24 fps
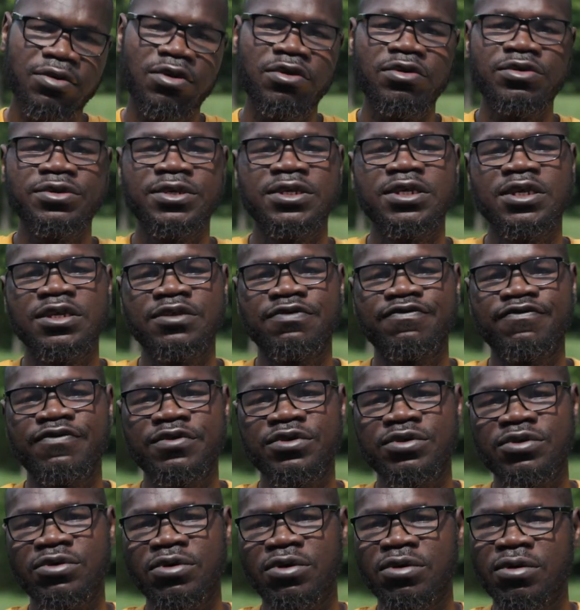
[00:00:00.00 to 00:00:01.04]
close this
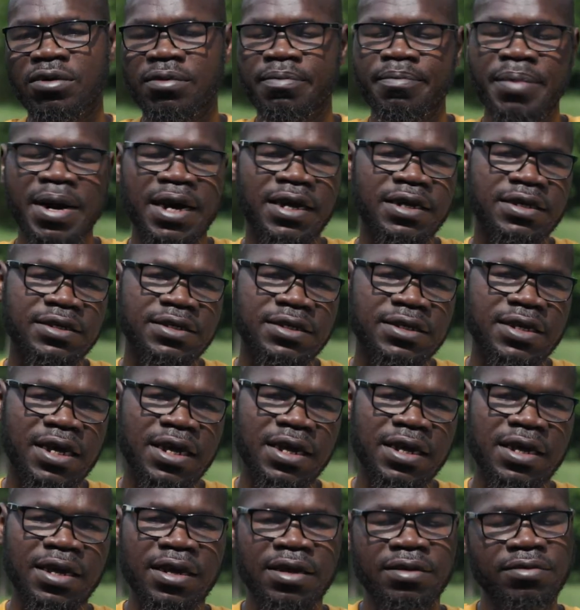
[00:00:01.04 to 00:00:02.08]
video by
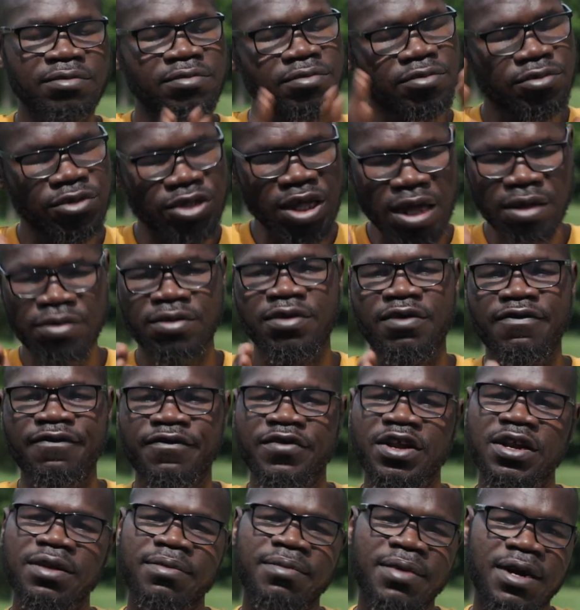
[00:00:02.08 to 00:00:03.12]
saying thank you
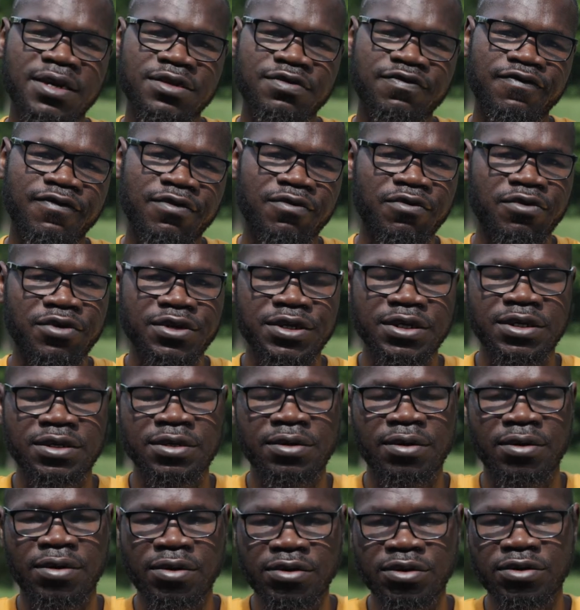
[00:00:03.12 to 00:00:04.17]
very much for
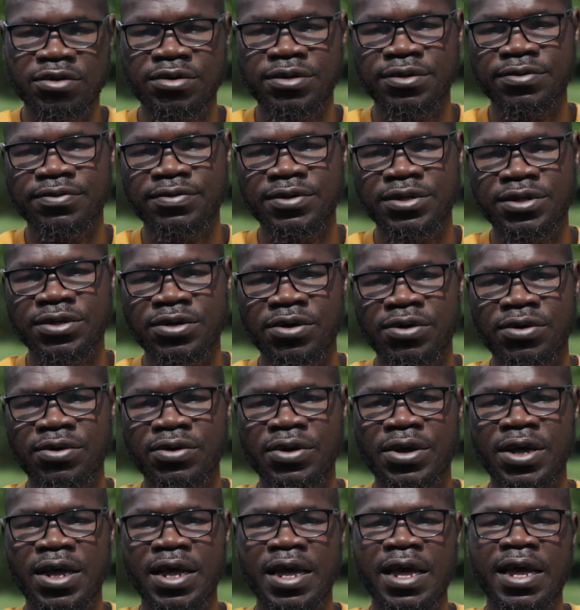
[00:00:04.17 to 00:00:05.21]
watching all those videos
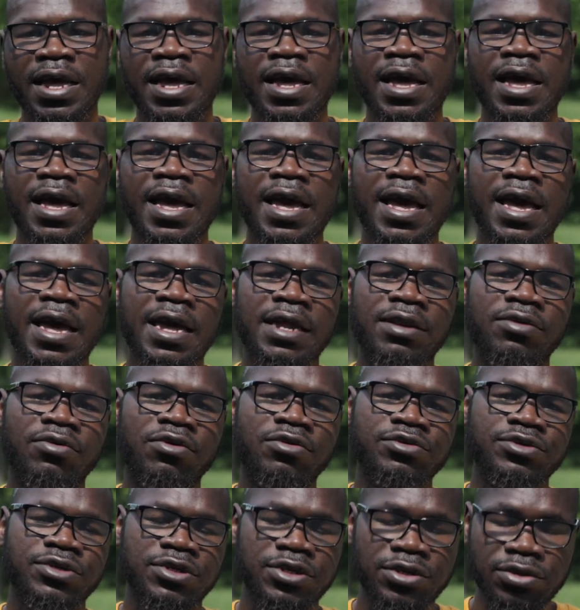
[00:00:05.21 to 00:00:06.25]
and
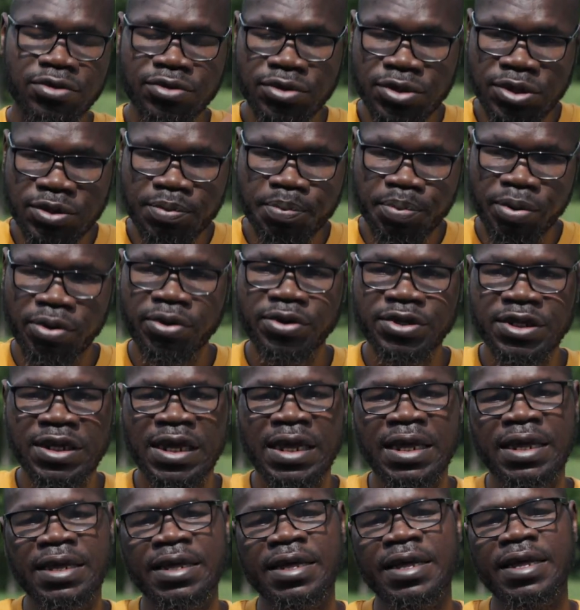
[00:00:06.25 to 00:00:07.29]
also you know
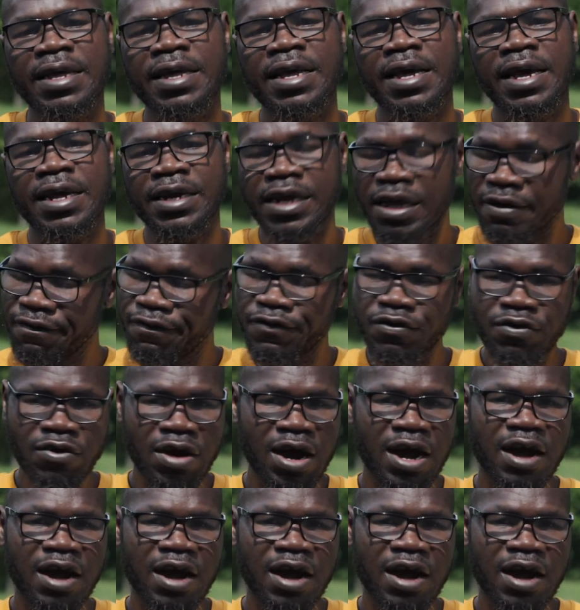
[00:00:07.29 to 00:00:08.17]
supporting and if you